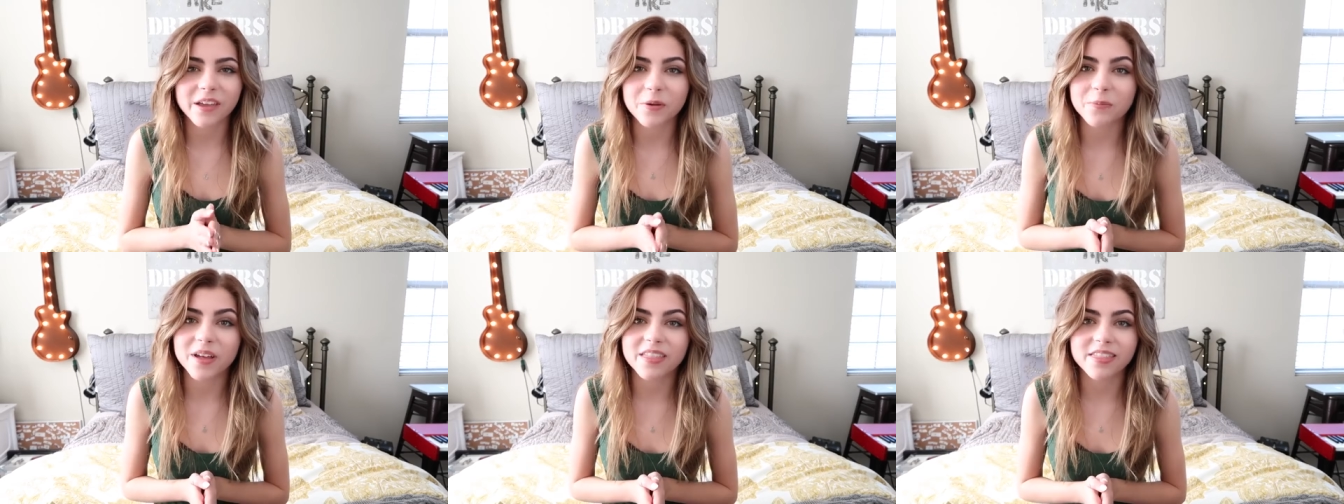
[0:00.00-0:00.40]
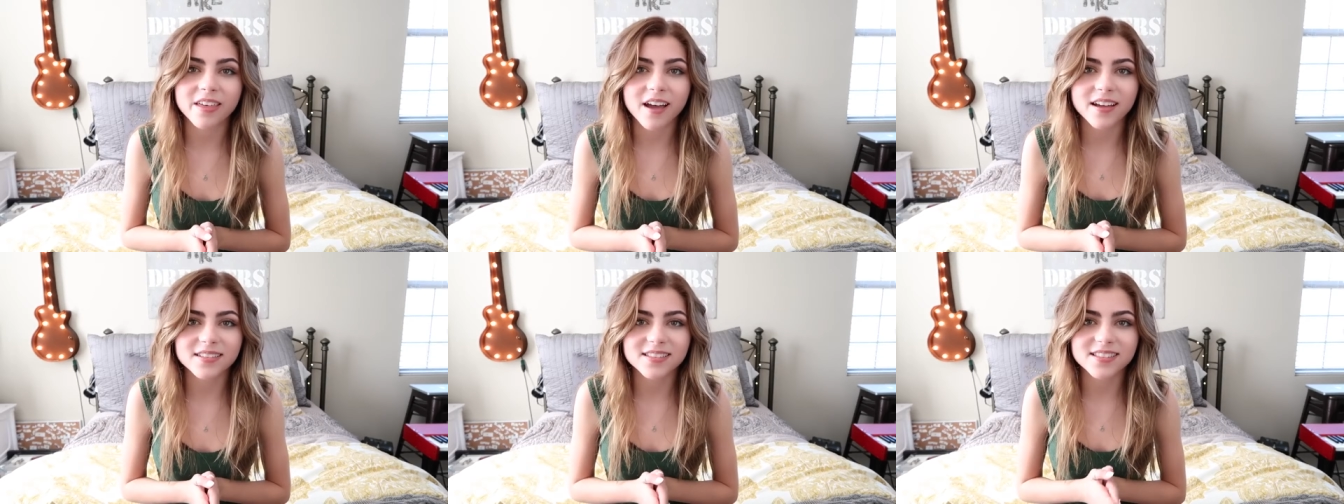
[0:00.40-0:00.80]
and my
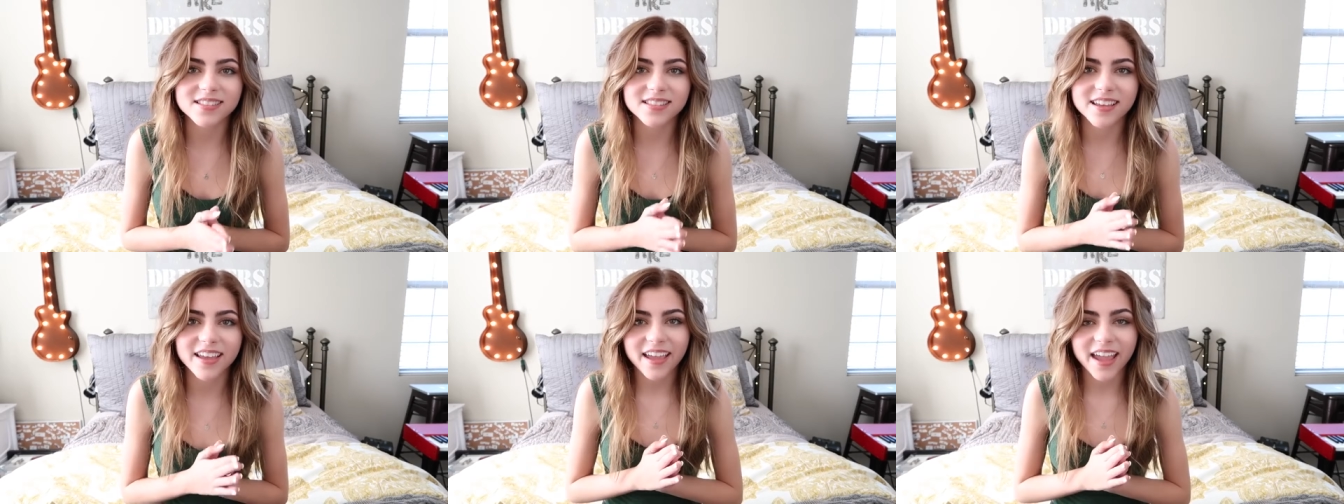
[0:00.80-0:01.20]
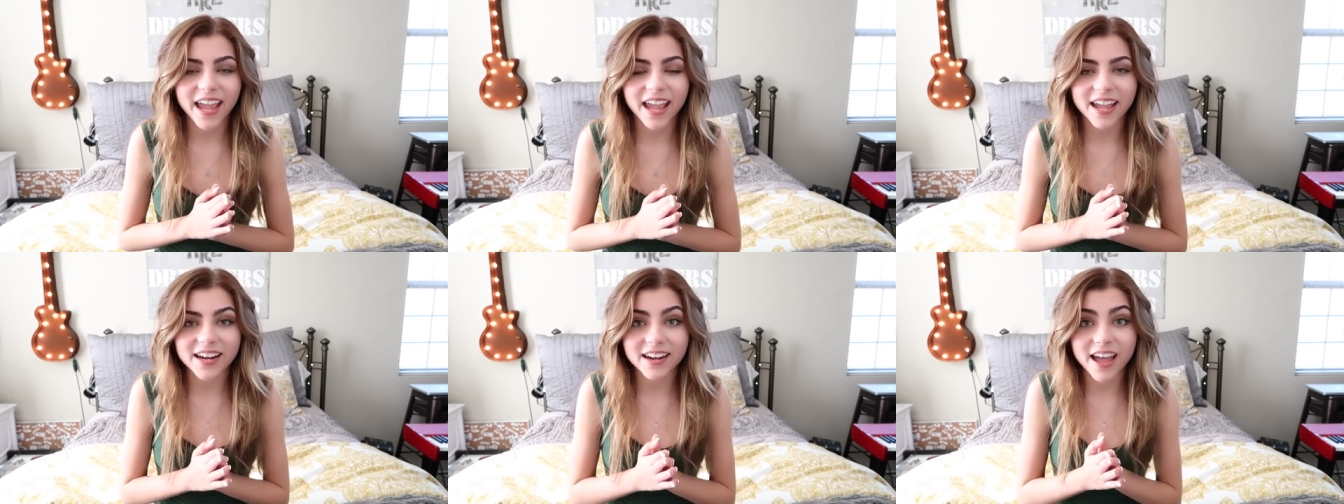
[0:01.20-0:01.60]
thoughts
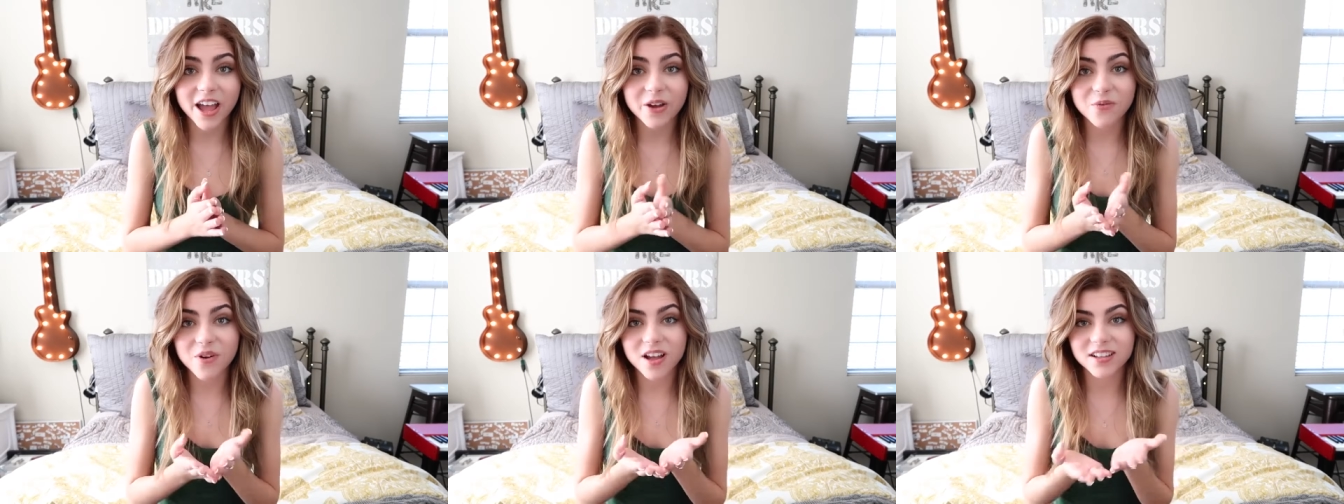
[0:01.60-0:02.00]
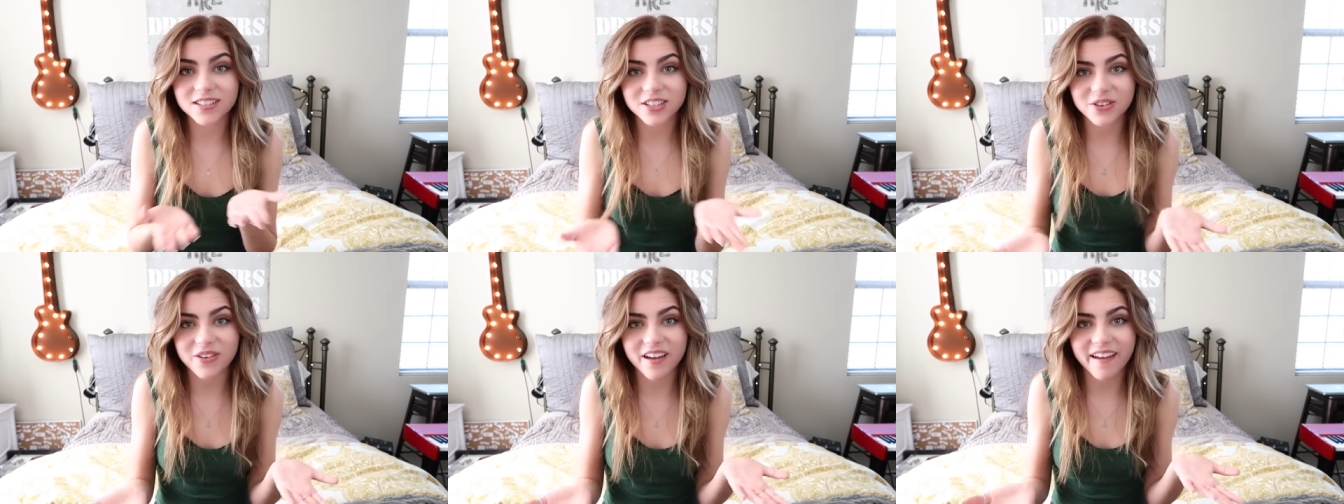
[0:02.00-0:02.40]
and I
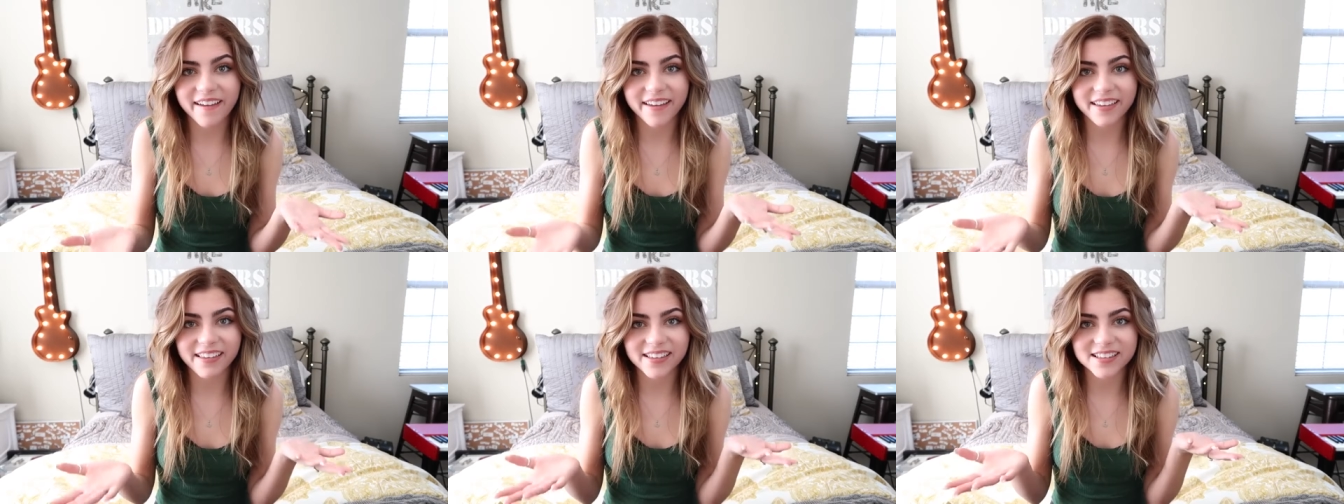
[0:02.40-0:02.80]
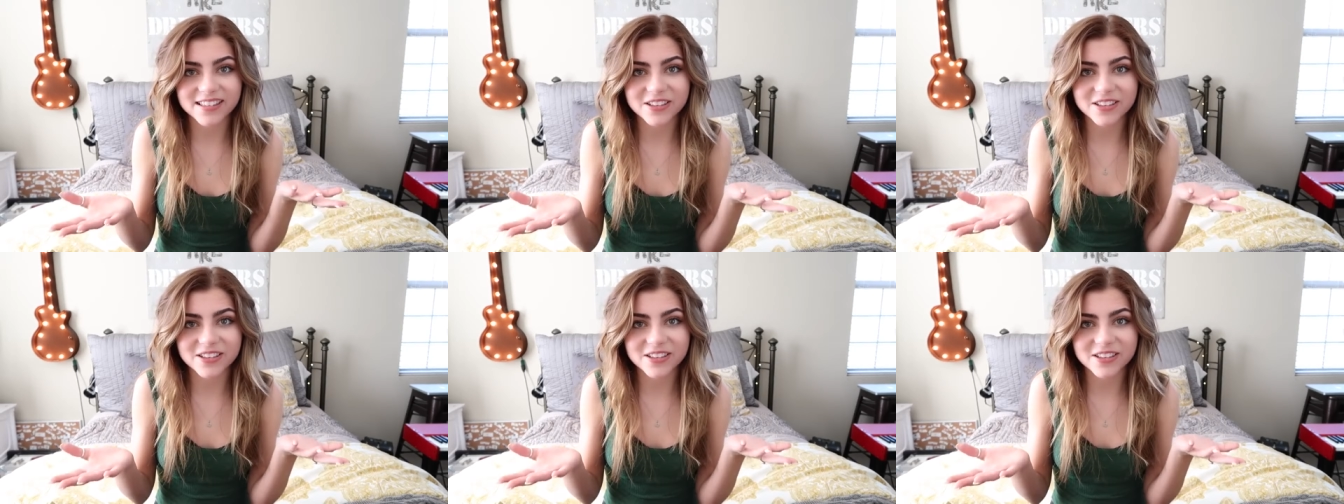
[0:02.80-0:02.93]
want you guys